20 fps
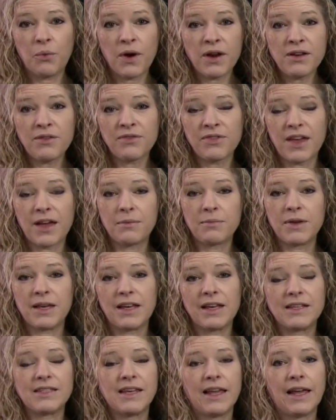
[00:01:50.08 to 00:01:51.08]
One of them
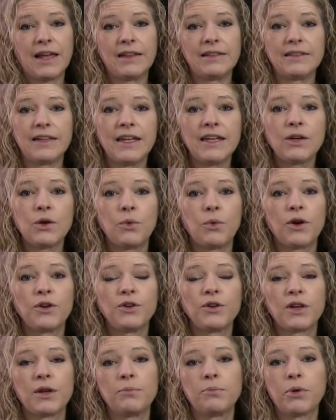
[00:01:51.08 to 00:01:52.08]
is a link where
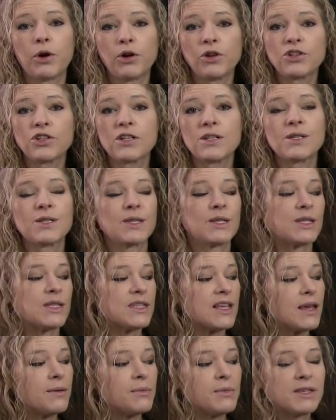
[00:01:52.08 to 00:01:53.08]
you can purchase the
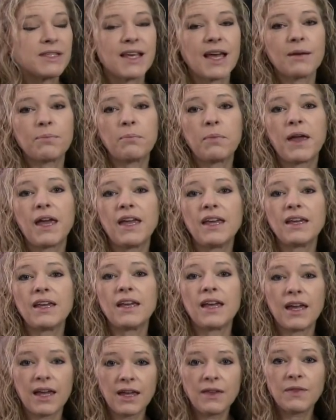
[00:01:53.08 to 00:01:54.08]
same exact paint
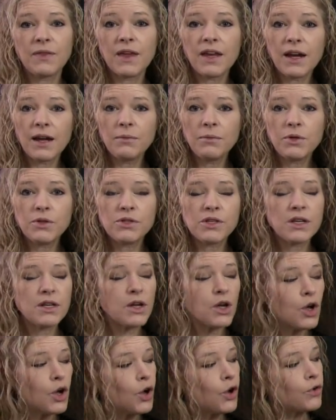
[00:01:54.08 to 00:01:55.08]
kit that I'm
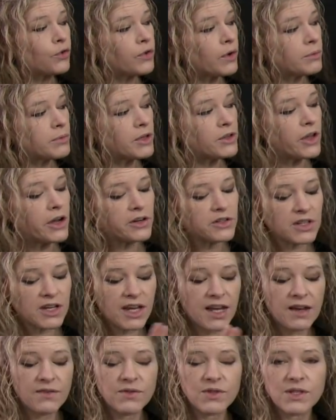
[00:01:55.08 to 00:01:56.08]
using, from the large
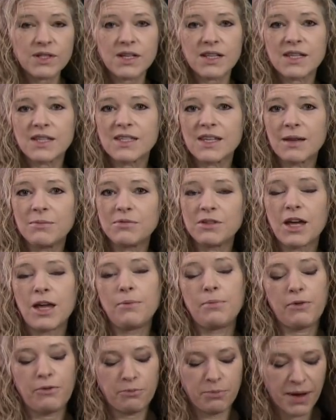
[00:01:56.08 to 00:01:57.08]
canvas to the same
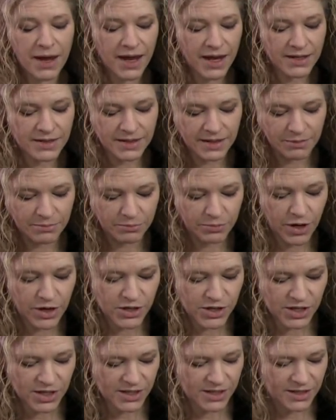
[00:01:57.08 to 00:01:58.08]
type of paint and
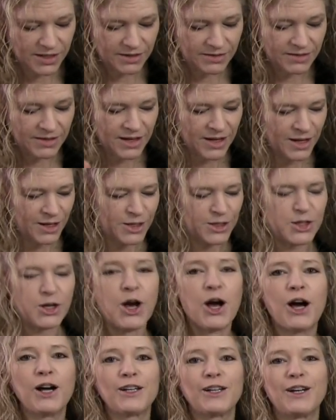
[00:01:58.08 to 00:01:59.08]
brushes and
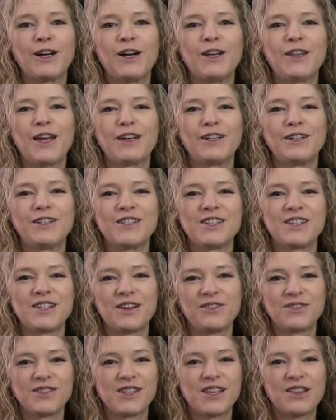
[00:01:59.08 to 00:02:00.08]
chalk and all that good
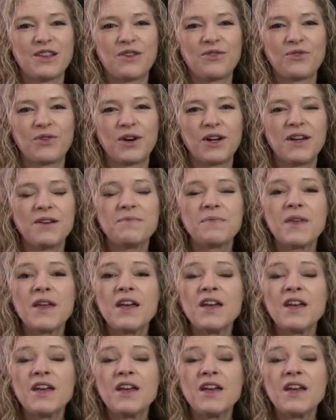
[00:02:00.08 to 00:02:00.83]
stuff is in there for you.